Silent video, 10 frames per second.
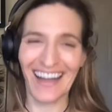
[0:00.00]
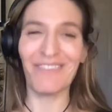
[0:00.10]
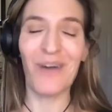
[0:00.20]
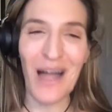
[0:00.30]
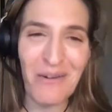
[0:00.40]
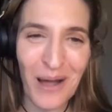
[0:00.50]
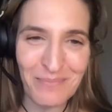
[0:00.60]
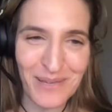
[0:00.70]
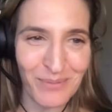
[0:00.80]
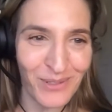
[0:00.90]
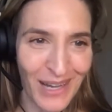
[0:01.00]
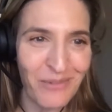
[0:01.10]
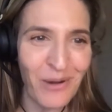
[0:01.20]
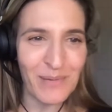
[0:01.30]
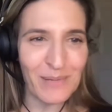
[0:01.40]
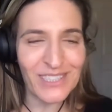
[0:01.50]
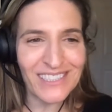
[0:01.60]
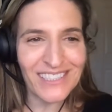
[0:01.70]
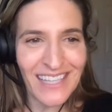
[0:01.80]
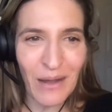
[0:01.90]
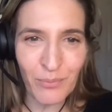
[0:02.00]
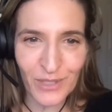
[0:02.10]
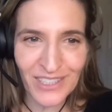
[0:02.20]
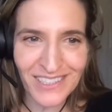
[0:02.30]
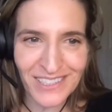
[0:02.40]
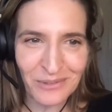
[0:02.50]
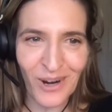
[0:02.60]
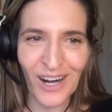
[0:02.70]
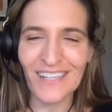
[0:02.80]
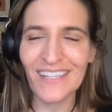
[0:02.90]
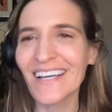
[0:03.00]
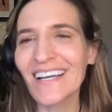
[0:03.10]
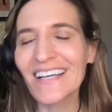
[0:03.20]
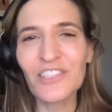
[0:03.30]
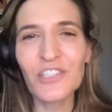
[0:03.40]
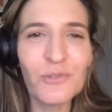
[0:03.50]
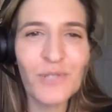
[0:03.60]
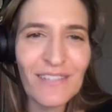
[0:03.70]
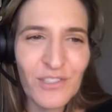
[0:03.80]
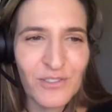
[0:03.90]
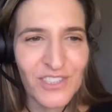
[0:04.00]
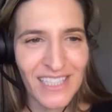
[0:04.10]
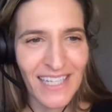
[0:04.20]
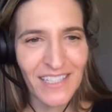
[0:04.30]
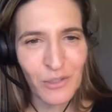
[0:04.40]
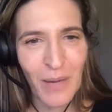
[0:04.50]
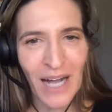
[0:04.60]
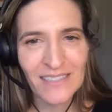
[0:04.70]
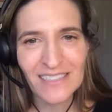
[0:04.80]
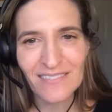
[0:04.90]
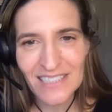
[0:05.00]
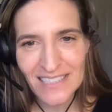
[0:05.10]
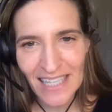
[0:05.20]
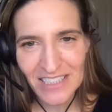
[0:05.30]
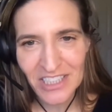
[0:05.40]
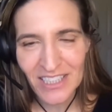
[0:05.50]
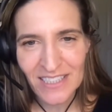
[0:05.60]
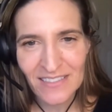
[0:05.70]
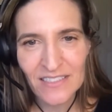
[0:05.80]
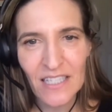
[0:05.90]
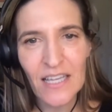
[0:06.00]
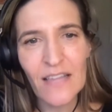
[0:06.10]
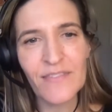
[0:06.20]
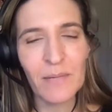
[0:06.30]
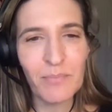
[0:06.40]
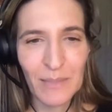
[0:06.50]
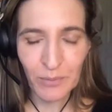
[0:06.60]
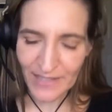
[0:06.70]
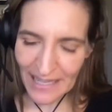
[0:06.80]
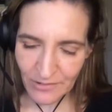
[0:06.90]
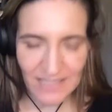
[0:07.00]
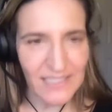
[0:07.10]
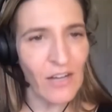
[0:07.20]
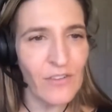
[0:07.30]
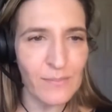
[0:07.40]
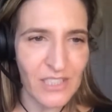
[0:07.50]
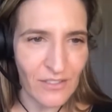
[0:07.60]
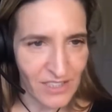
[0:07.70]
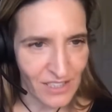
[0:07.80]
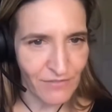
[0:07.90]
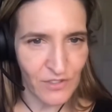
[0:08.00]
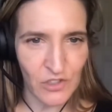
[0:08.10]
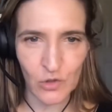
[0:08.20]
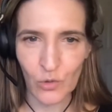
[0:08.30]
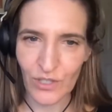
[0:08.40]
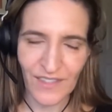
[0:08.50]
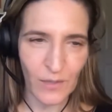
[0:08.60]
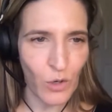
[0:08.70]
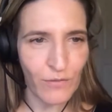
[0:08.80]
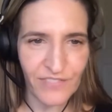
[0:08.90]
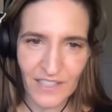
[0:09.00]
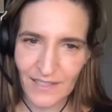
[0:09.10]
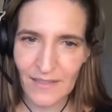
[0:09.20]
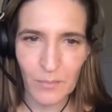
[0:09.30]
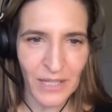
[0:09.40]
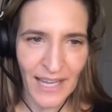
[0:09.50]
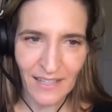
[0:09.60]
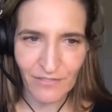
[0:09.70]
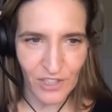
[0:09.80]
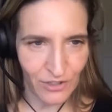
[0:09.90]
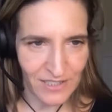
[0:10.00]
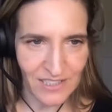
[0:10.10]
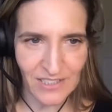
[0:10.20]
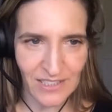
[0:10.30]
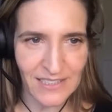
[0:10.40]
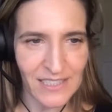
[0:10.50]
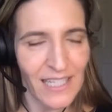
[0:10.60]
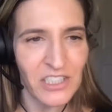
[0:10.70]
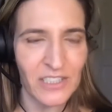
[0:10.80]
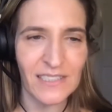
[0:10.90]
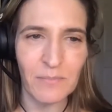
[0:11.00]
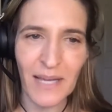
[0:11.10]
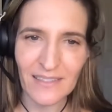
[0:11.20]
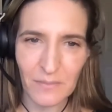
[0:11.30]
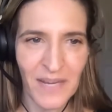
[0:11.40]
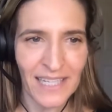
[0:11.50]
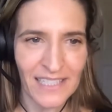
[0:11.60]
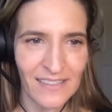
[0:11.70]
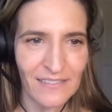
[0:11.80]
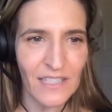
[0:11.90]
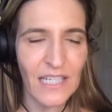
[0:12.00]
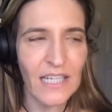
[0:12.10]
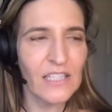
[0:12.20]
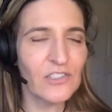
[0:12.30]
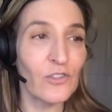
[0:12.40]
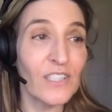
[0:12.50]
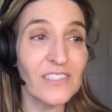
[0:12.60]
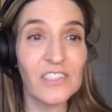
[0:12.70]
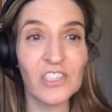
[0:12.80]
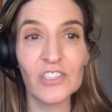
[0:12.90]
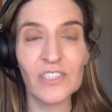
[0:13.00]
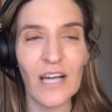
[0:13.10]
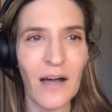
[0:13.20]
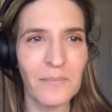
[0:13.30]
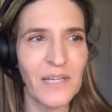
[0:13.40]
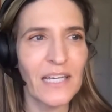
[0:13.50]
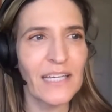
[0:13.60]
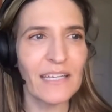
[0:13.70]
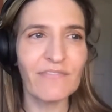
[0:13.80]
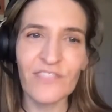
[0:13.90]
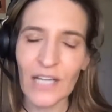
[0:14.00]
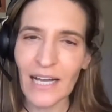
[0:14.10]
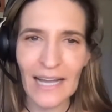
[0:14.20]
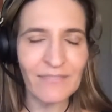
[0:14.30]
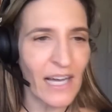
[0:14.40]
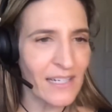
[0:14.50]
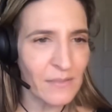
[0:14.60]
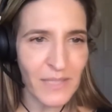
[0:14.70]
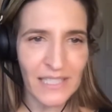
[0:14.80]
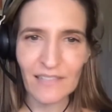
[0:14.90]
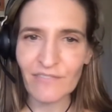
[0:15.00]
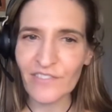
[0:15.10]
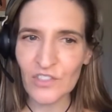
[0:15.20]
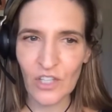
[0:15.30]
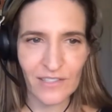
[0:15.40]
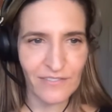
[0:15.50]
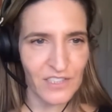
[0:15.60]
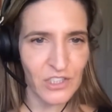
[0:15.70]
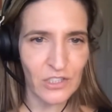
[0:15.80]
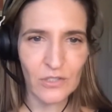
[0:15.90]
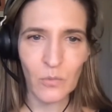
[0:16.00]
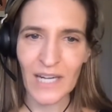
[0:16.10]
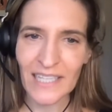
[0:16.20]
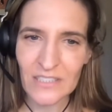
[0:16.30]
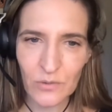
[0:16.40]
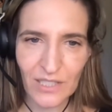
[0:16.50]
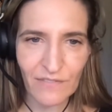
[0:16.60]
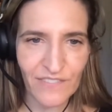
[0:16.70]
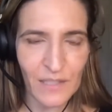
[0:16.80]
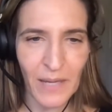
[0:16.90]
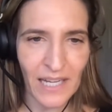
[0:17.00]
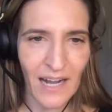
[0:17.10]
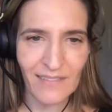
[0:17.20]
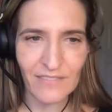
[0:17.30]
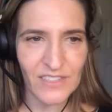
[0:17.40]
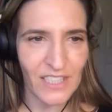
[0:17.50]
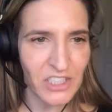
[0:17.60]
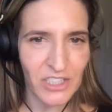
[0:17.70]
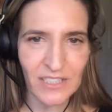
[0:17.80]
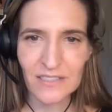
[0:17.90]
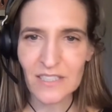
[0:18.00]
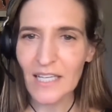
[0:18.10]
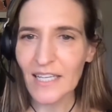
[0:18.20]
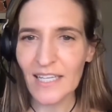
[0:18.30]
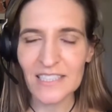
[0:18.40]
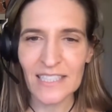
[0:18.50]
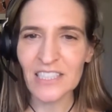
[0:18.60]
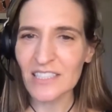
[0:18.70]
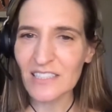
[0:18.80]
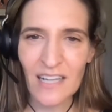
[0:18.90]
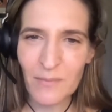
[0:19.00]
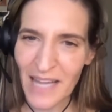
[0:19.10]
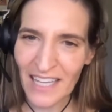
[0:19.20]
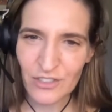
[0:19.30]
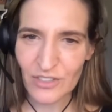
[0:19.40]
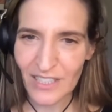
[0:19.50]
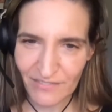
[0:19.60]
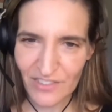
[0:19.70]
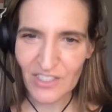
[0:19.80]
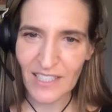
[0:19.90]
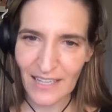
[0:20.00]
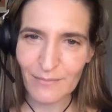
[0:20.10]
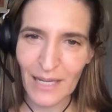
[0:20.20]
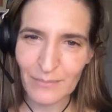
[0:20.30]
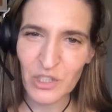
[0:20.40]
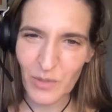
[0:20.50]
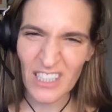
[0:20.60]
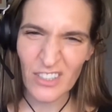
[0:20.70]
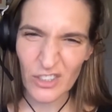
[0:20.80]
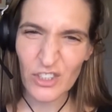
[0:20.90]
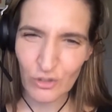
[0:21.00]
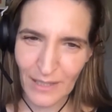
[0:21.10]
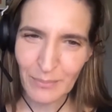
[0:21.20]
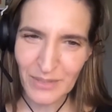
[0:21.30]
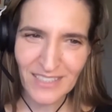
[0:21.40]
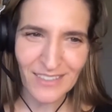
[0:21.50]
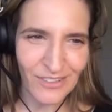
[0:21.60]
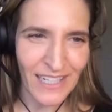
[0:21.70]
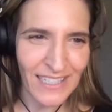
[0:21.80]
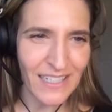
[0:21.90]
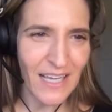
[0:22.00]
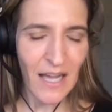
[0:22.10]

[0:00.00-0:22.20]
I want I want people I want people to see how brilliant you are. So you if you state your positive intentions, then people now can tell themselves a different story. They won't fill in the blank for your in, intentions and make them negative. So this is just um if I've got to admit it feels artificial when I do it in feedback conversations. It it doesn't come naturally. It feels like I'm I'm doing a little script, right?